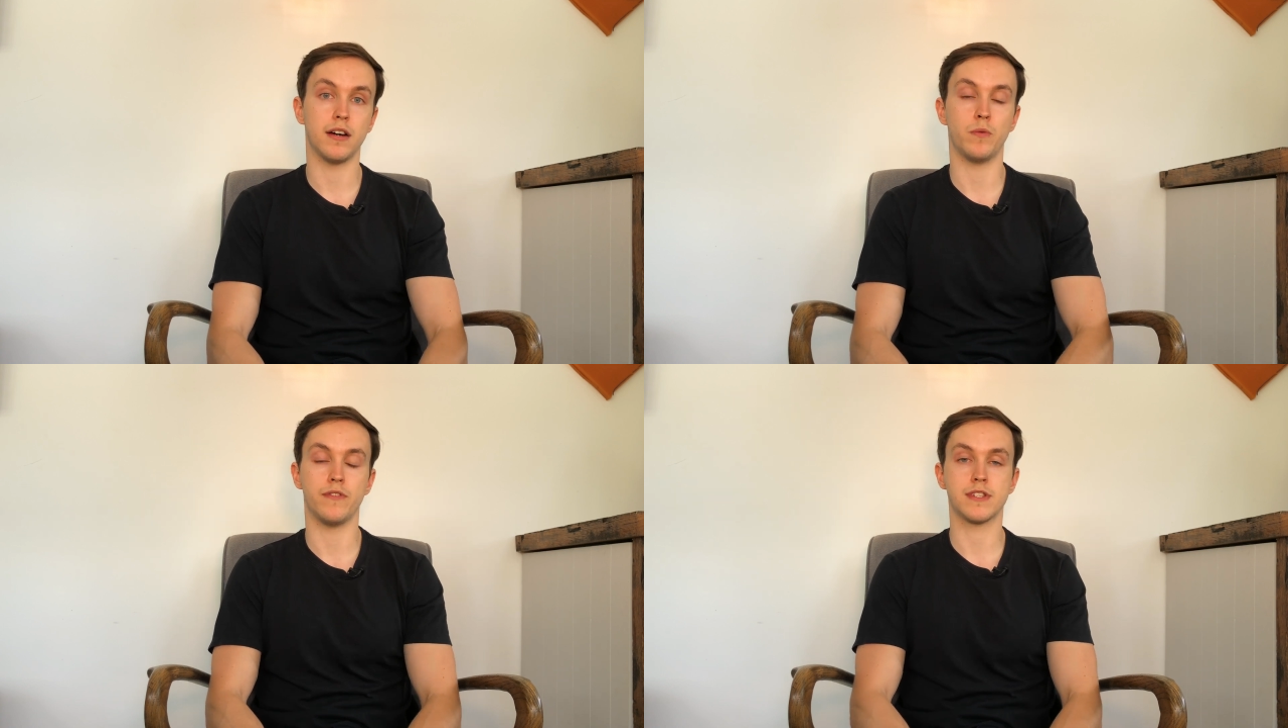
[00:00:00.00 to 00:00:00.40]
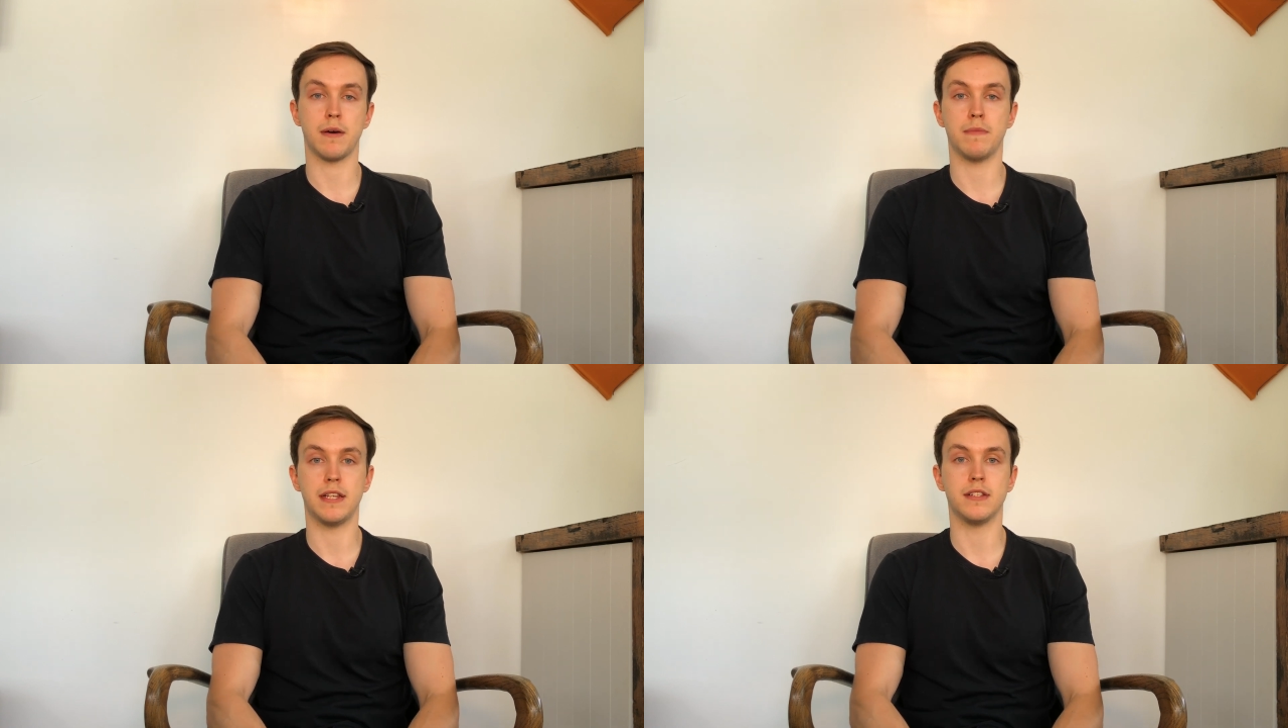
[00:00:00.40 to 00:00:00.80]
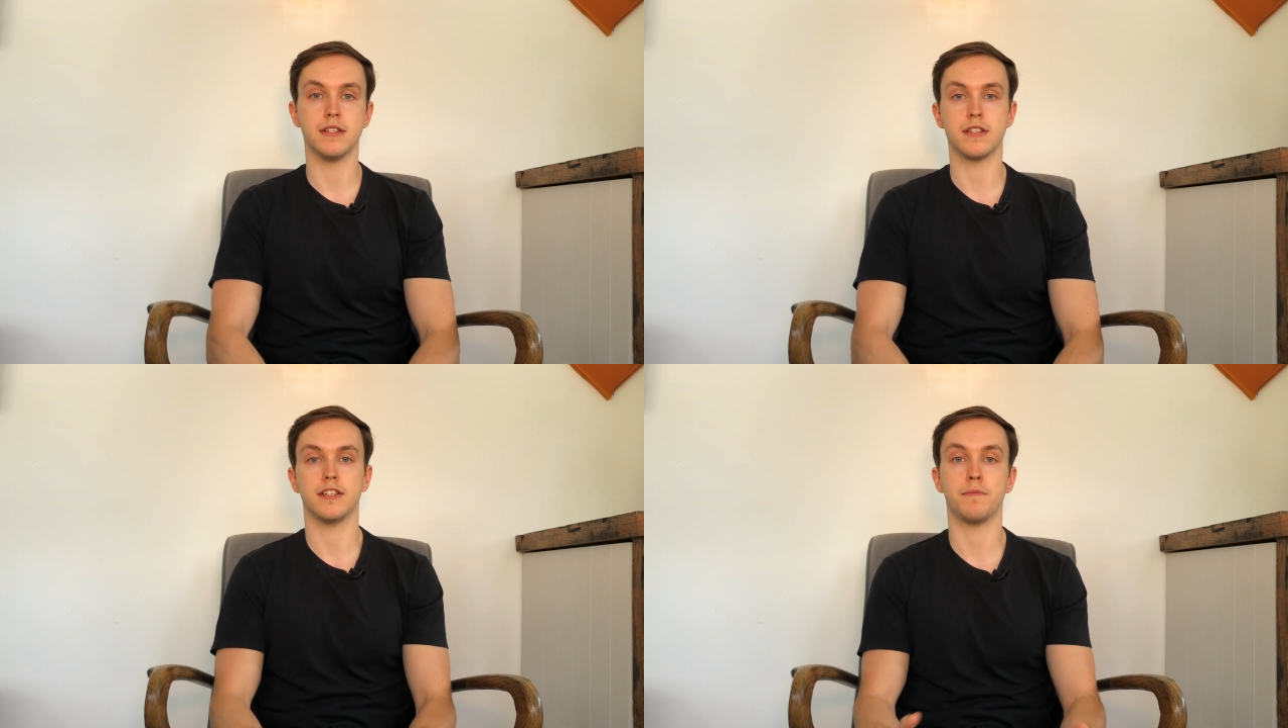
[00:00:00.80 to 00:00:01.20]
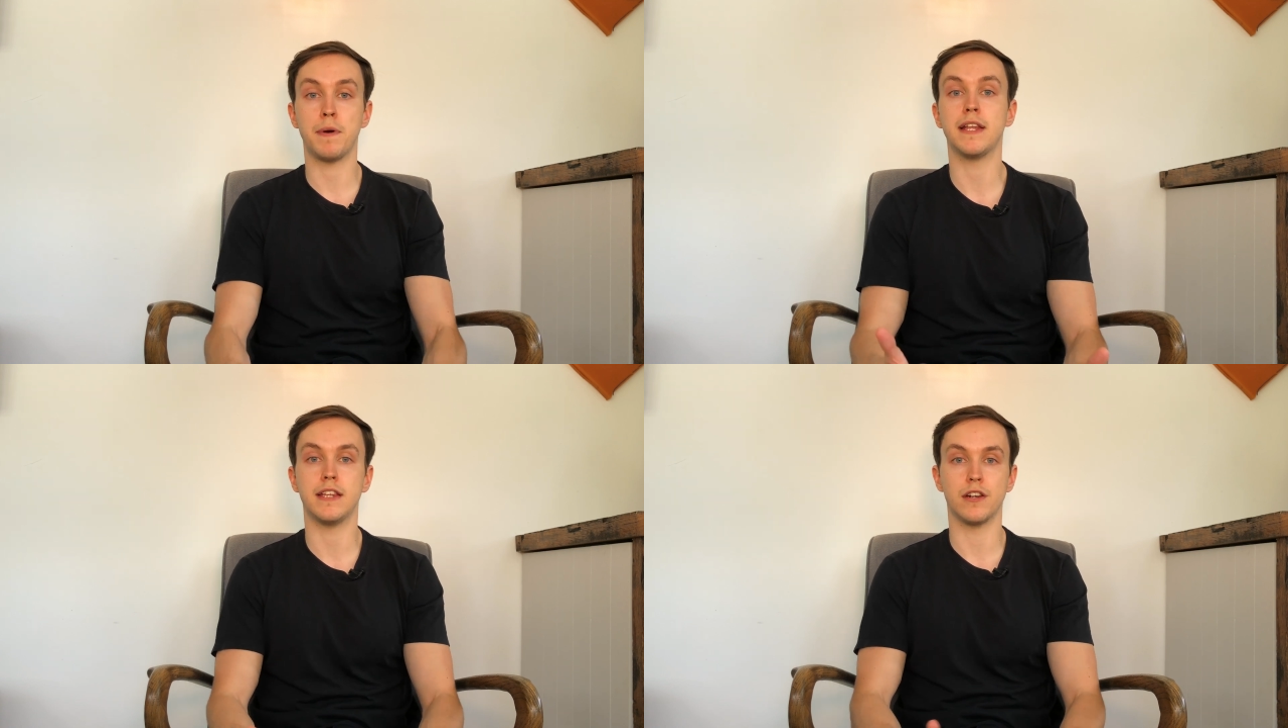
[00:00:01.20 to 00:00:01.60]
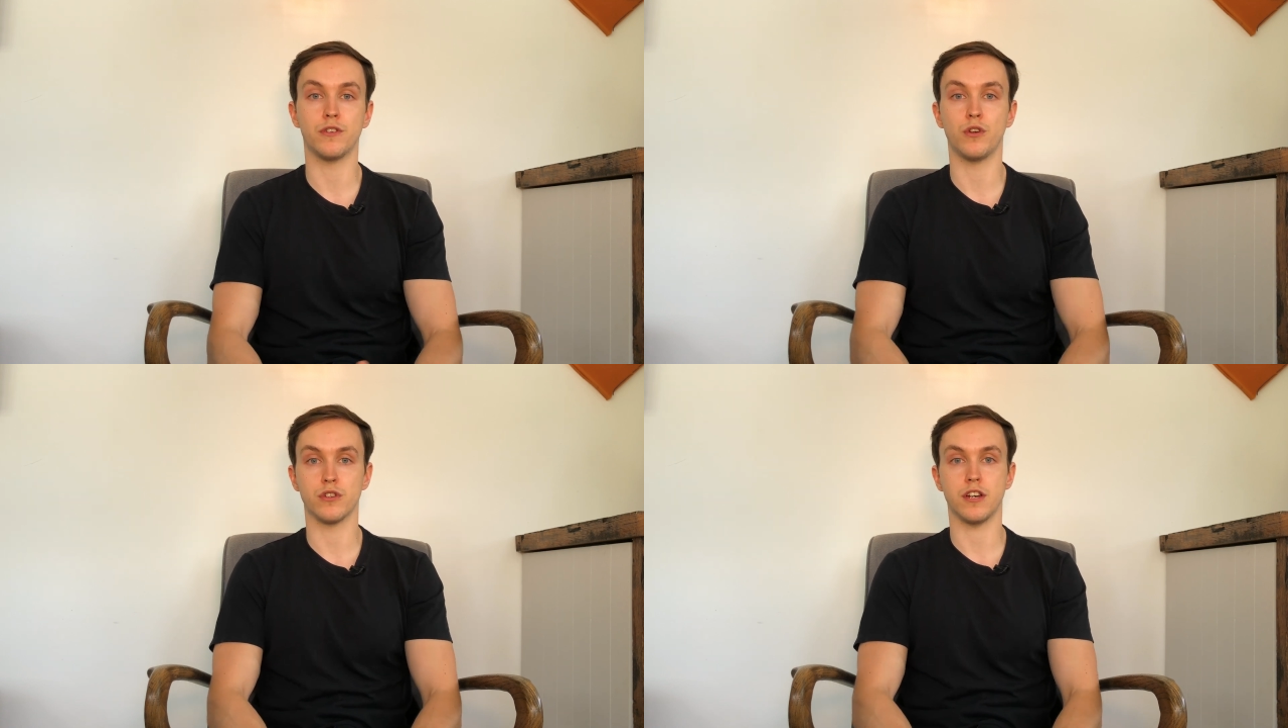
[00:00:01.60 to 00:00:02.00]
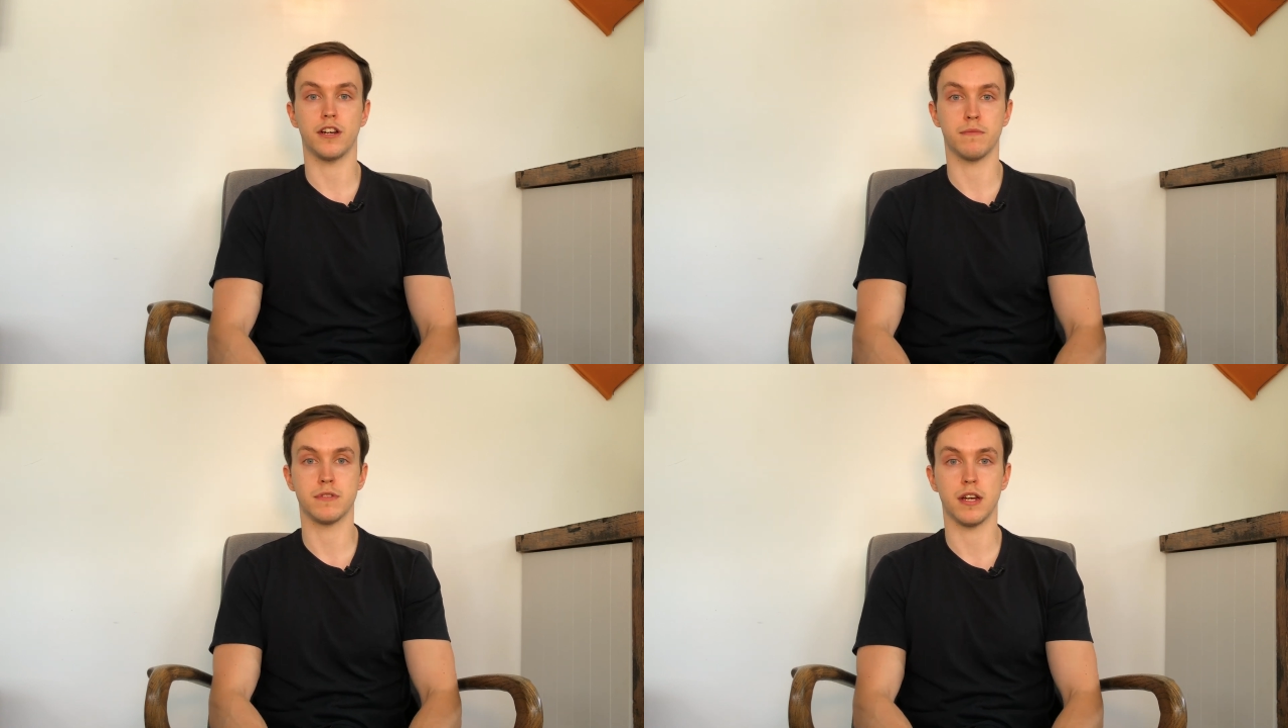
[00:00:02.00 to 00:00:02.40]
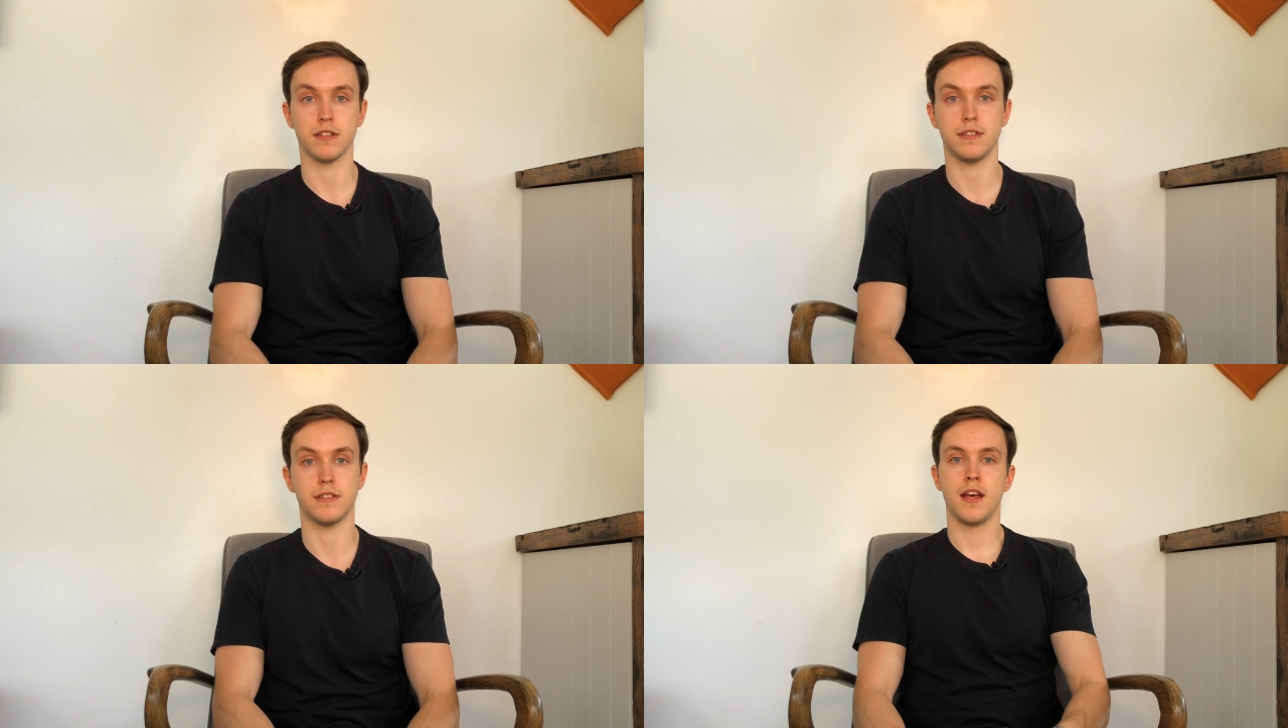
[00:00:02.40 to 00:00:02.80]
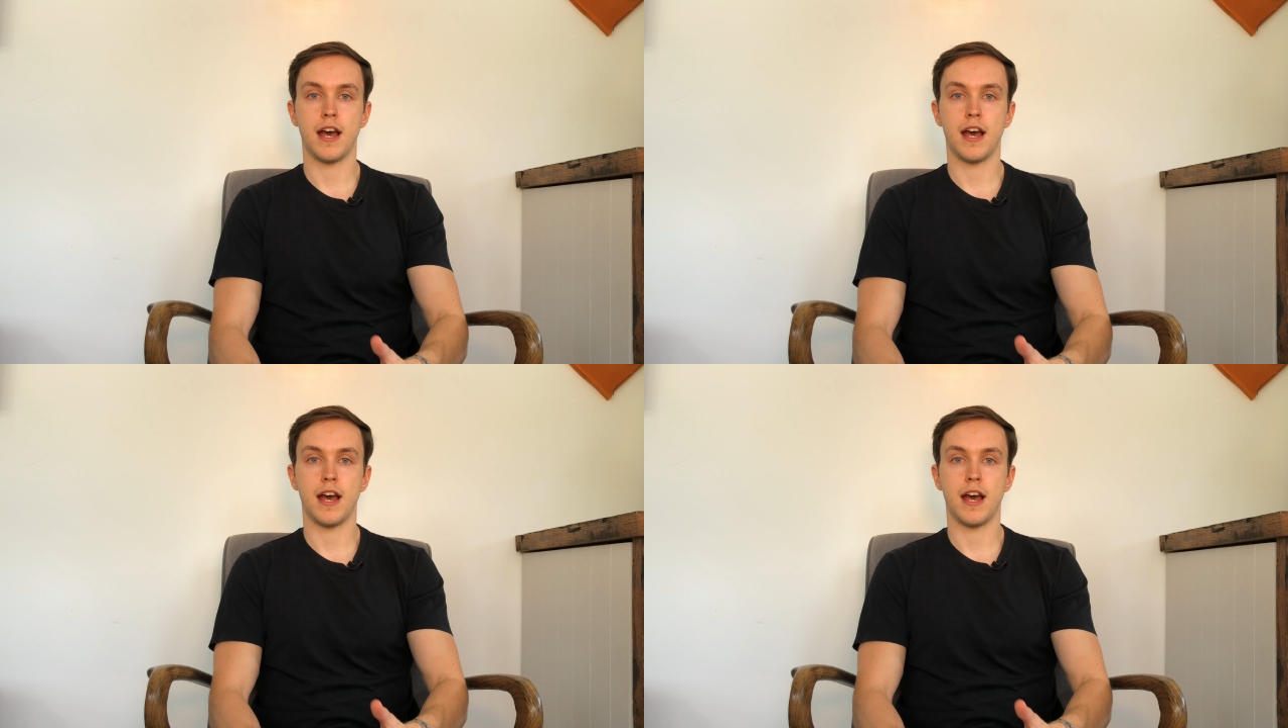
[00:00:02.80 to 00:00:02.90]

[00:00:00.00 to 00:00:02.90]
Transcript: with some lenders depending on your circumstances.